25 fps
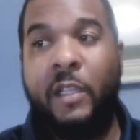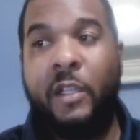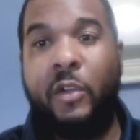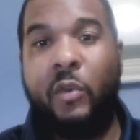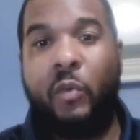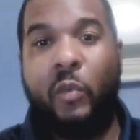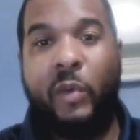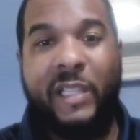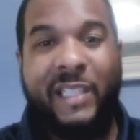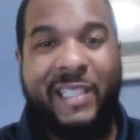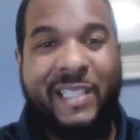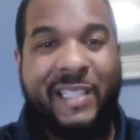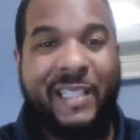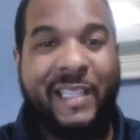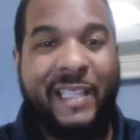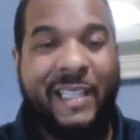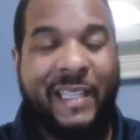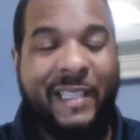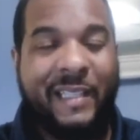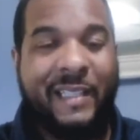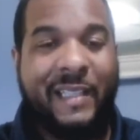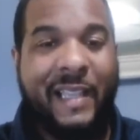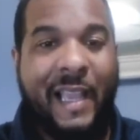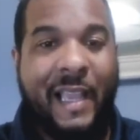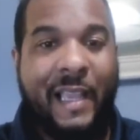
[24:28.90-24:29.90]
we
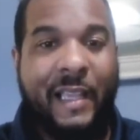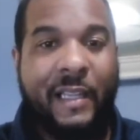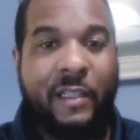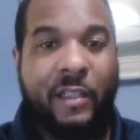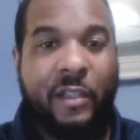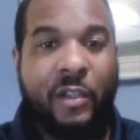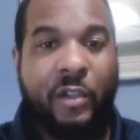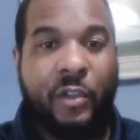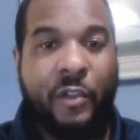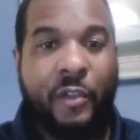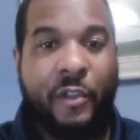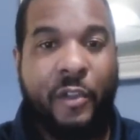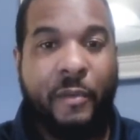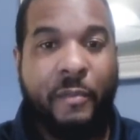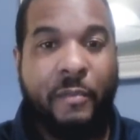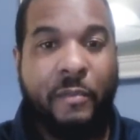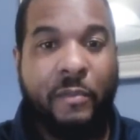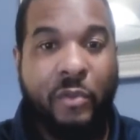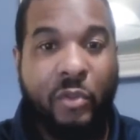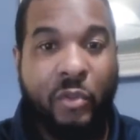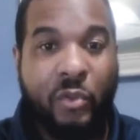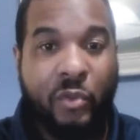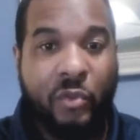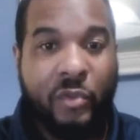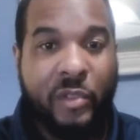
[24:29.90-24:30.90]
see that the
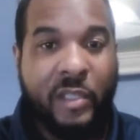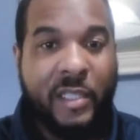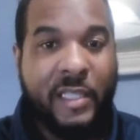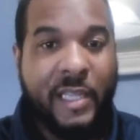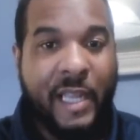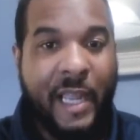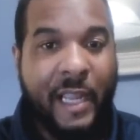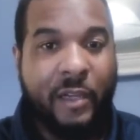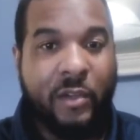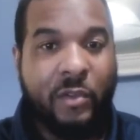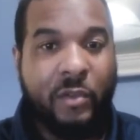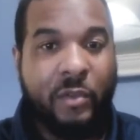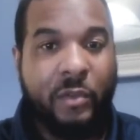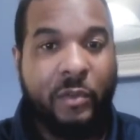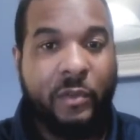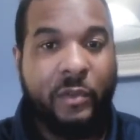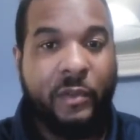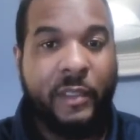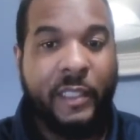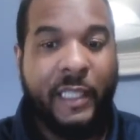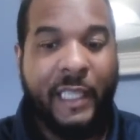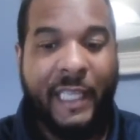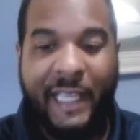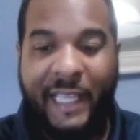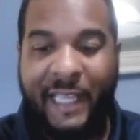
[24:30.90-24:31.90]
moon cycle
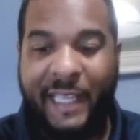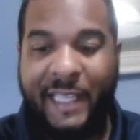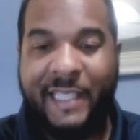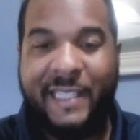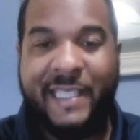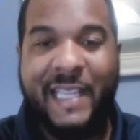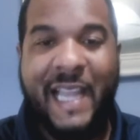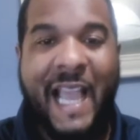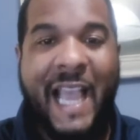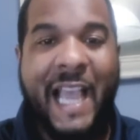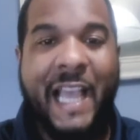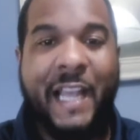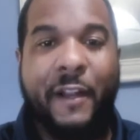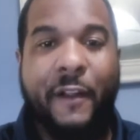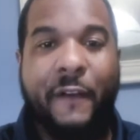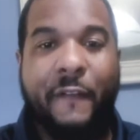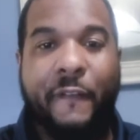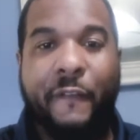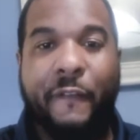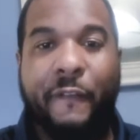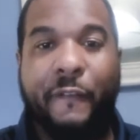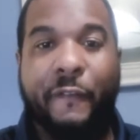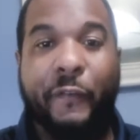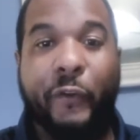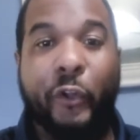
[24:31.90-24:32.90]
is at a
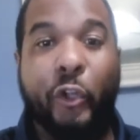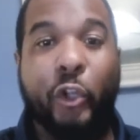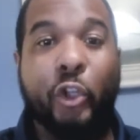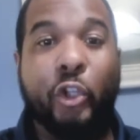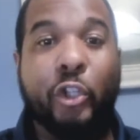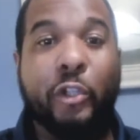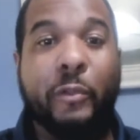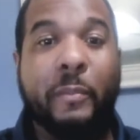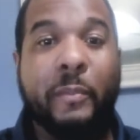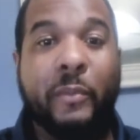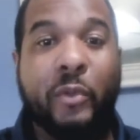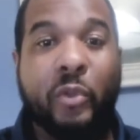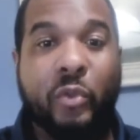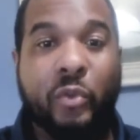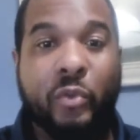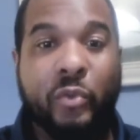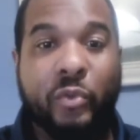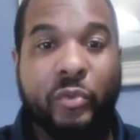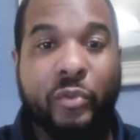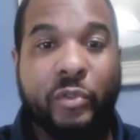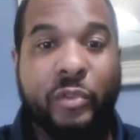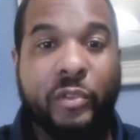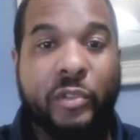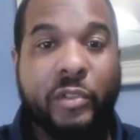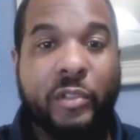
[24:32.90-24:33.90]
full
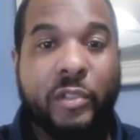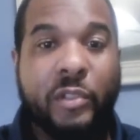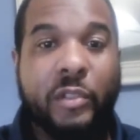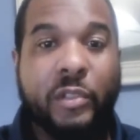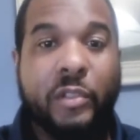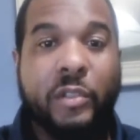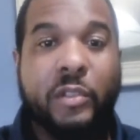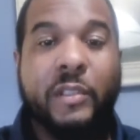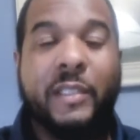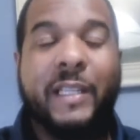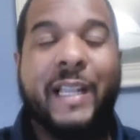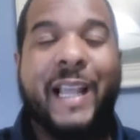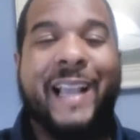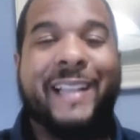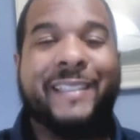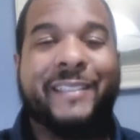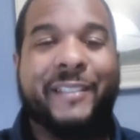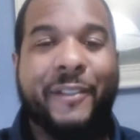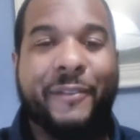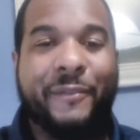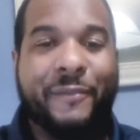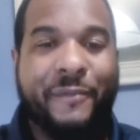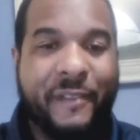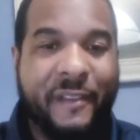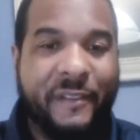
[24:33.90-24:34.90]
moon at
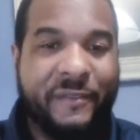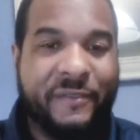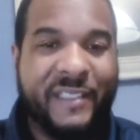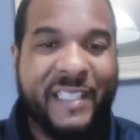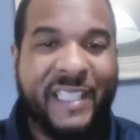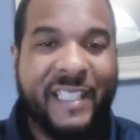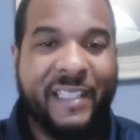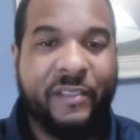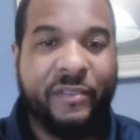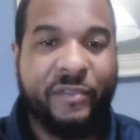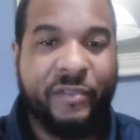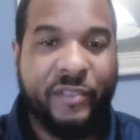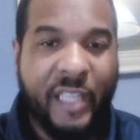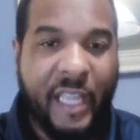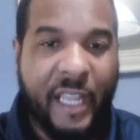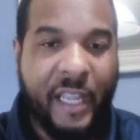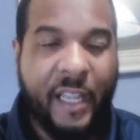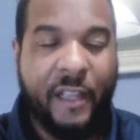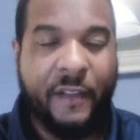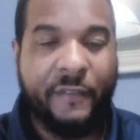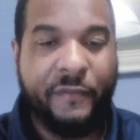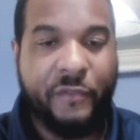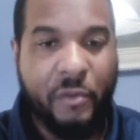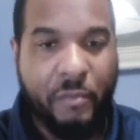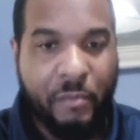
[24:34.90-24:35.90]
the 15th day
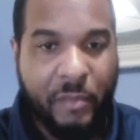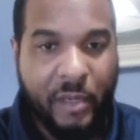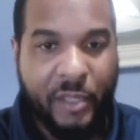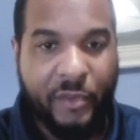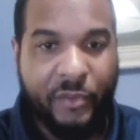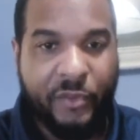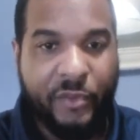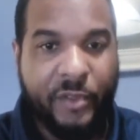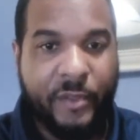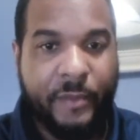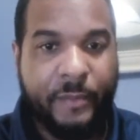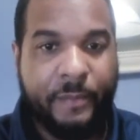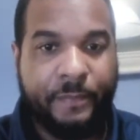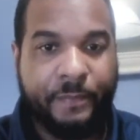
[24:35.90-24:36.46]
of the month,